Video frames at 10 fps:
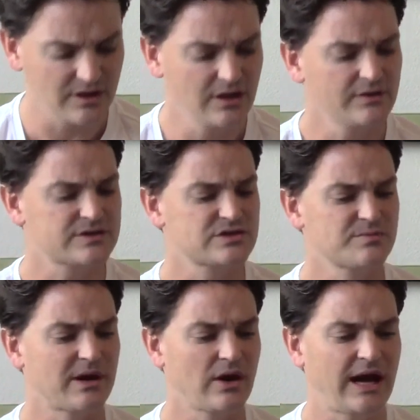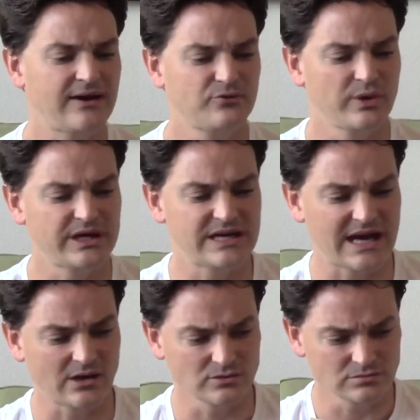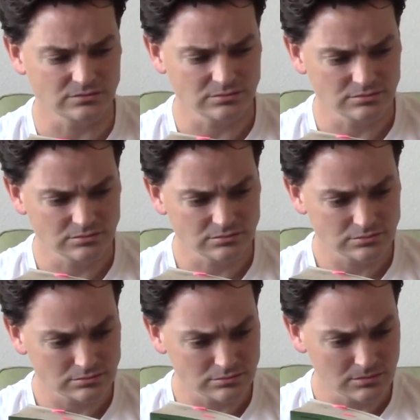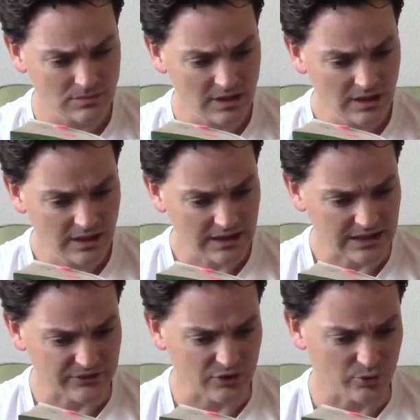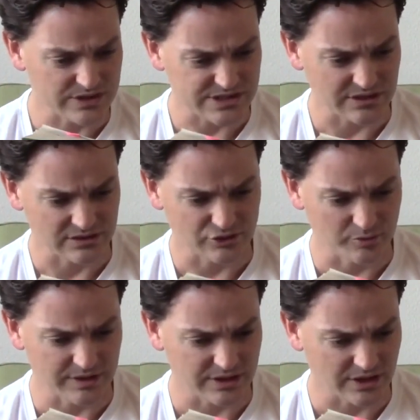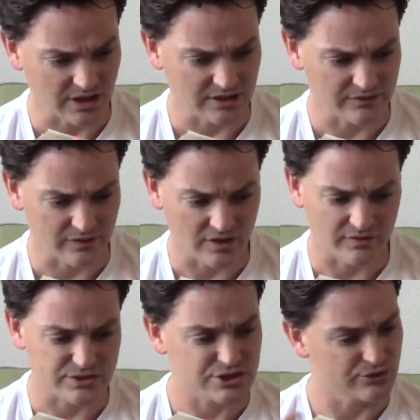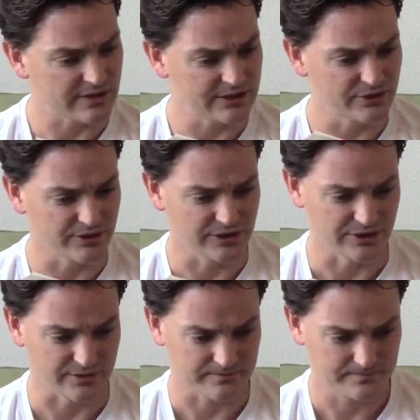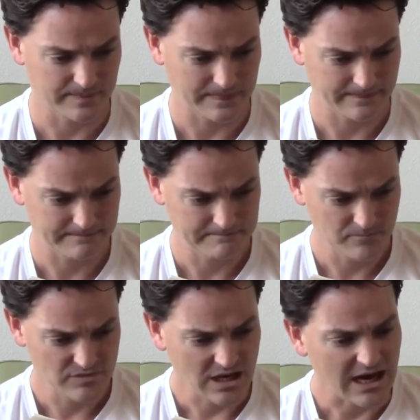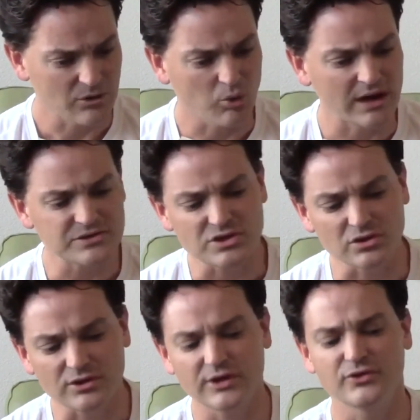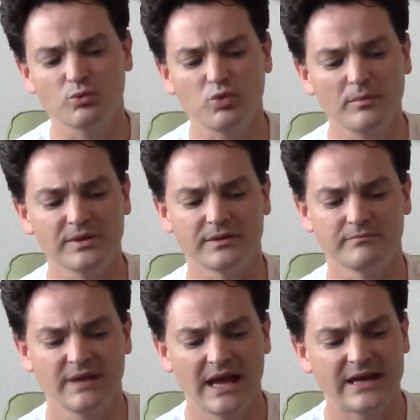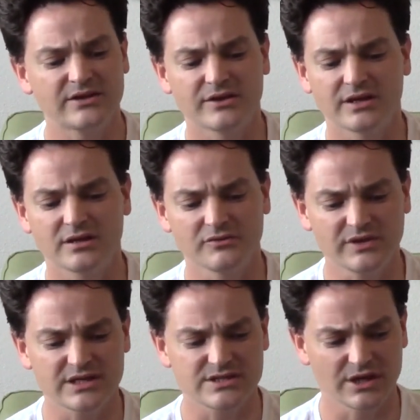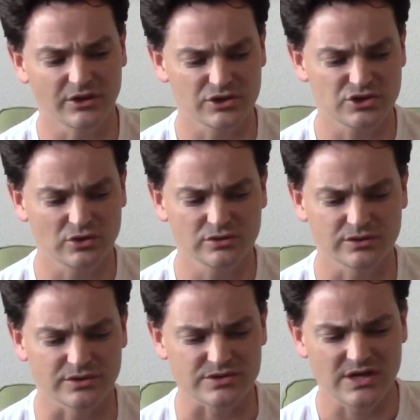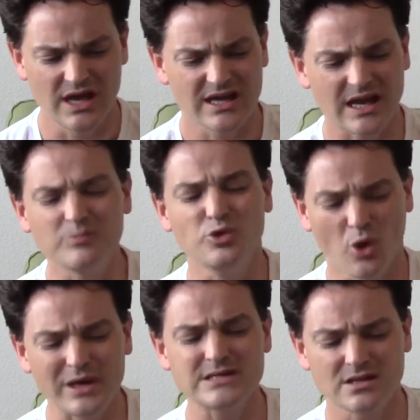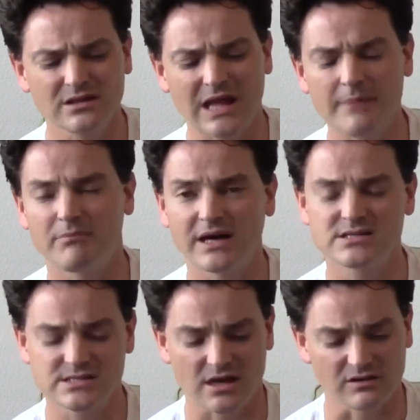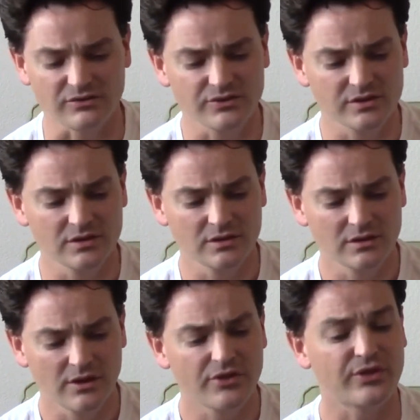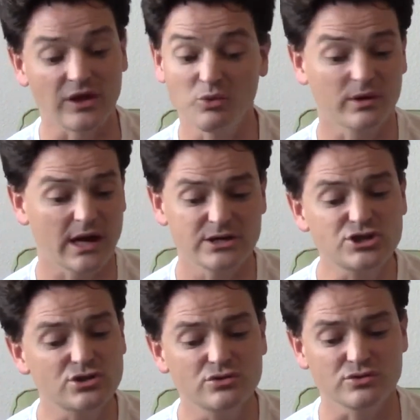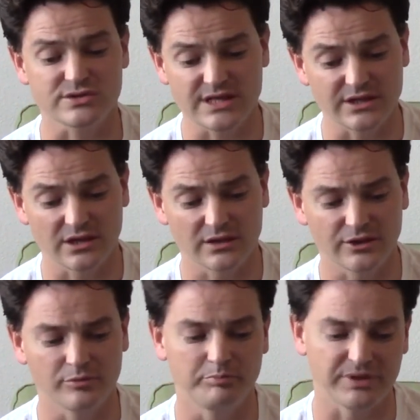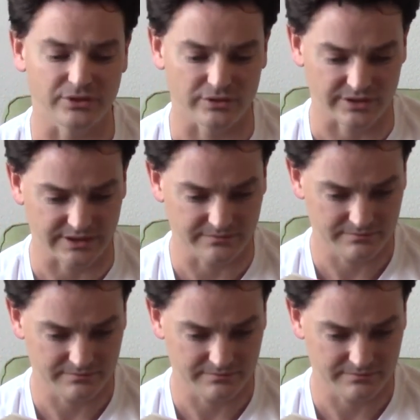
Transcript: This is about halfway down, and I think we see a little bit of a surrender here. I want to look at the woman and to think of kissing her shoulders, and I'm going to let myself think what I choose, he declared bitterly.